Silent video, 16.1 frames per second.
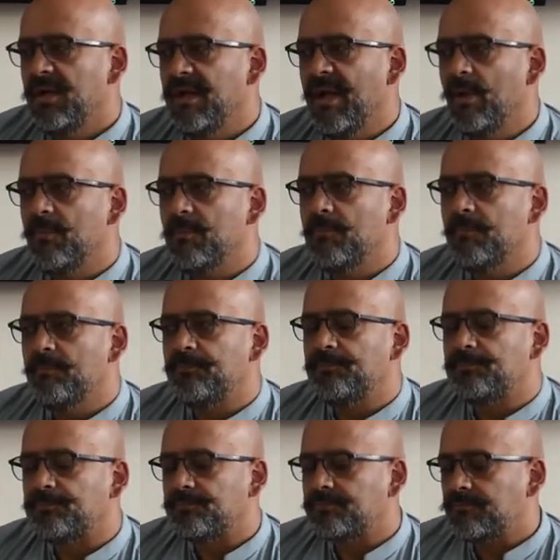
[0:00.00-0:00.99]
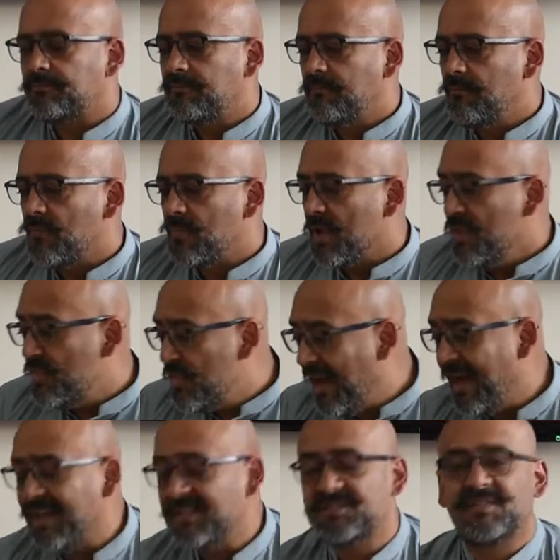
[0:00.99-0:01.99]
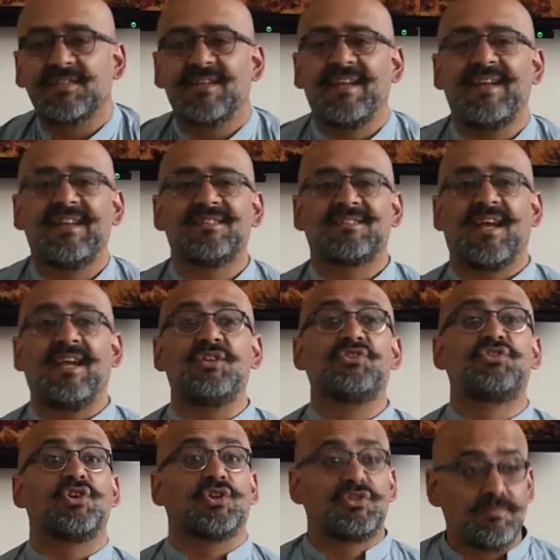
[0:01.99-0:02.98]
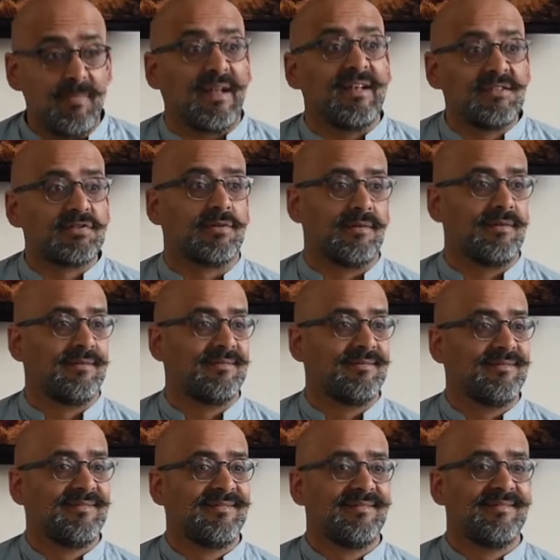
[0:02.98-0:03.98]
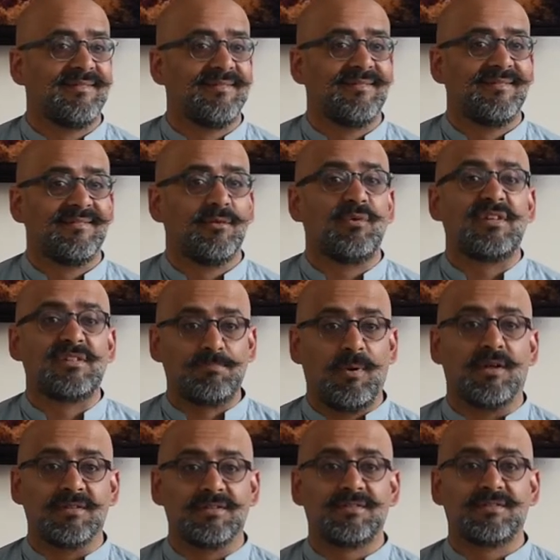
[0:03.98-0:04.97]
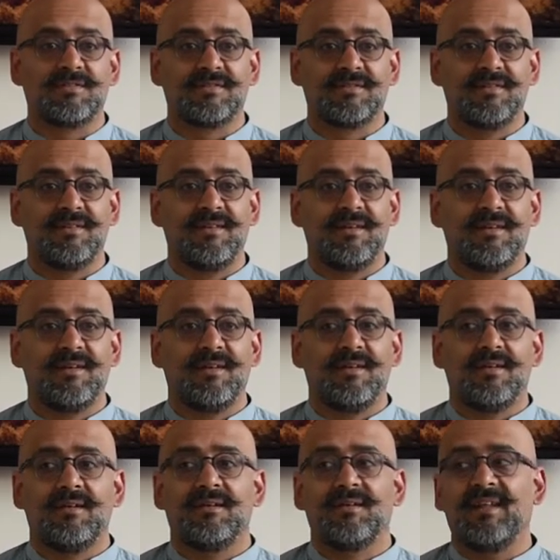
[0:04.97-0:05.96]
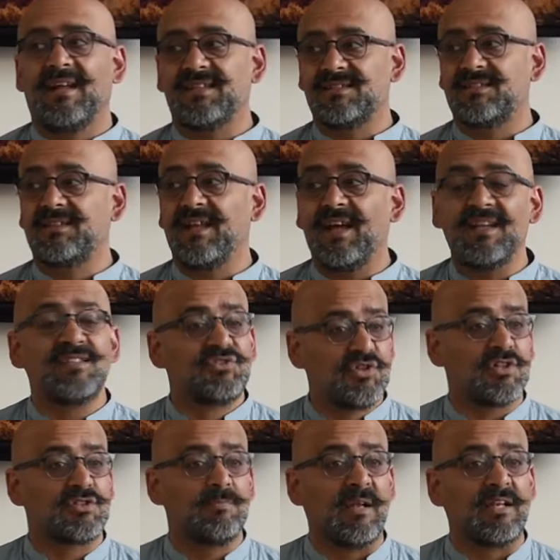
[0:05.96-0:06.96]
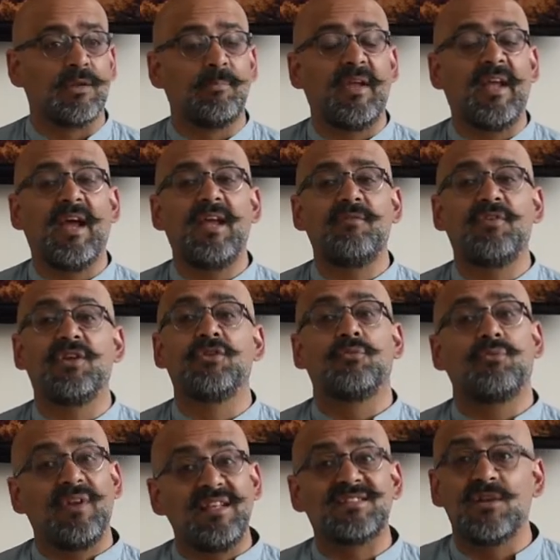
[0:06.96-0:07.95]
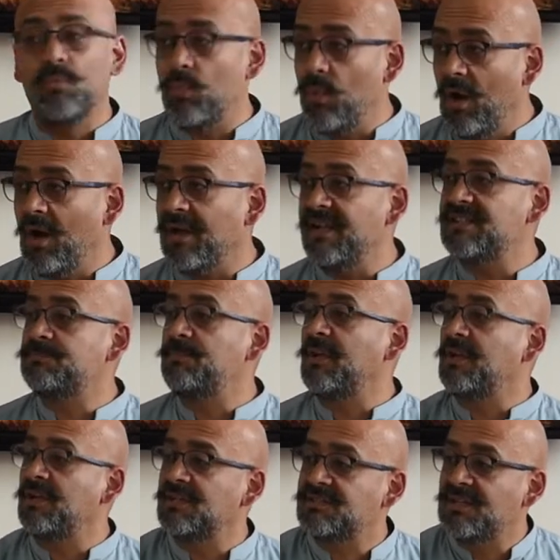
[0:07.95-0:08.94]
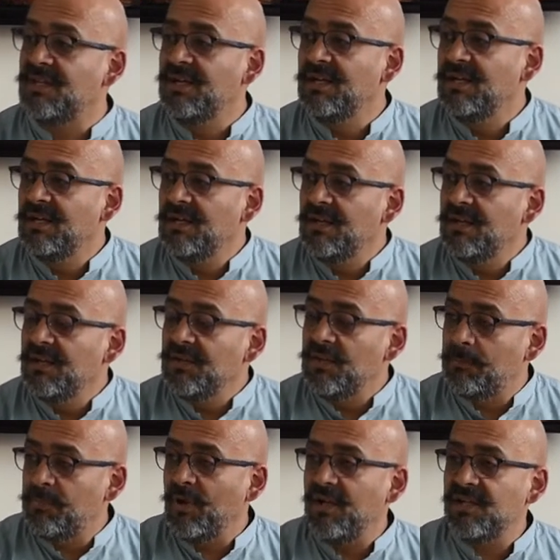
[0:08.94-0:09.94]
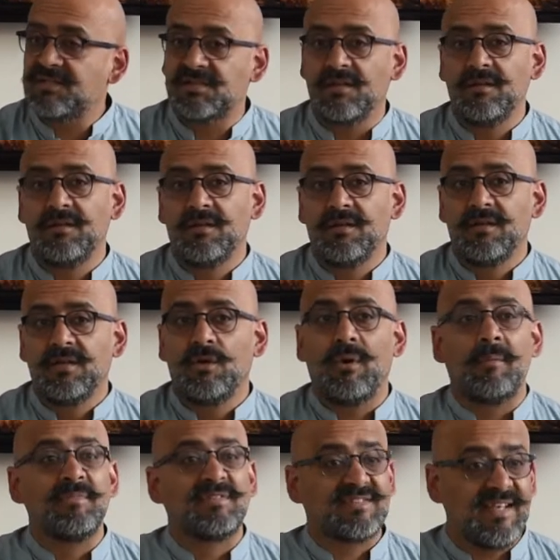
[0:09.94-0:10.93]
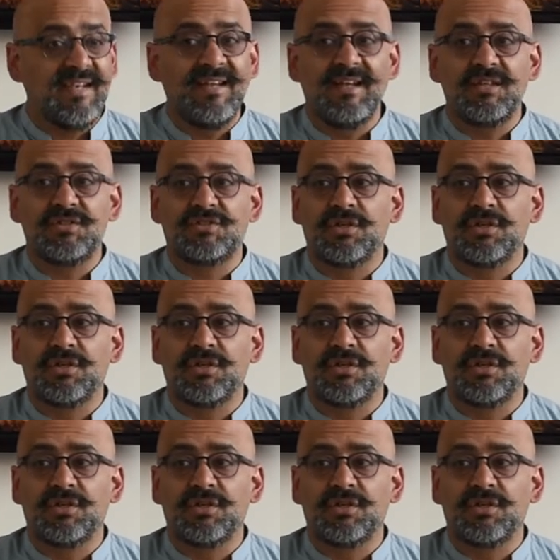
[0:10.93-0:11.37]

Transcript: Now, that is a judgmental response. That is judgmental behavior. And the reason why is because the person who I'm saying it